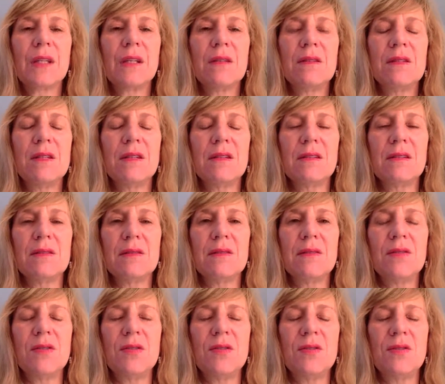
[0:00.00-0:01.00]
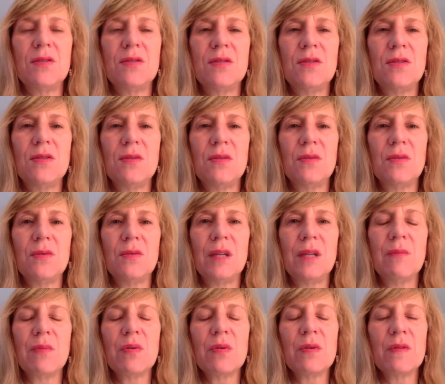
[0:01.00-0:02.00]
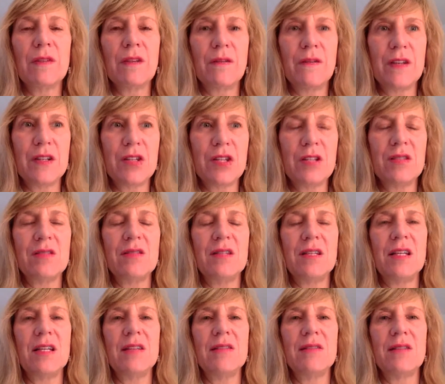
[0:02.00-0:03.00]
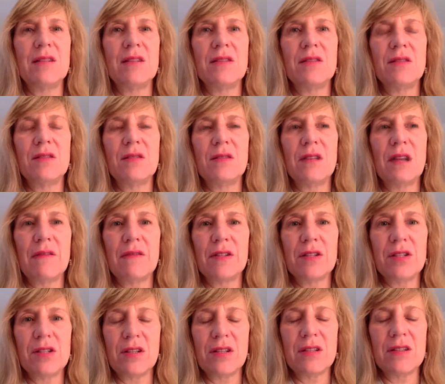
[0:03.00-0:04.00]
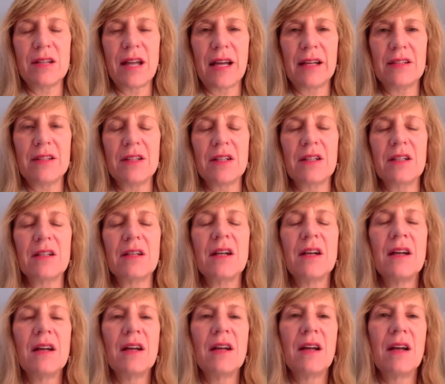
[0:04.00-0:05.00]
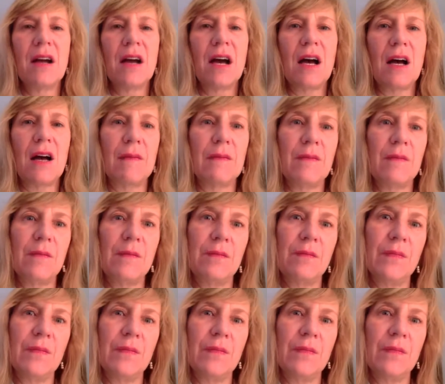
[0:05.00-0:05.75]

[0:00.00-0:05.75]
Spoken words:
to improve efficiencies and to leverage the sector, to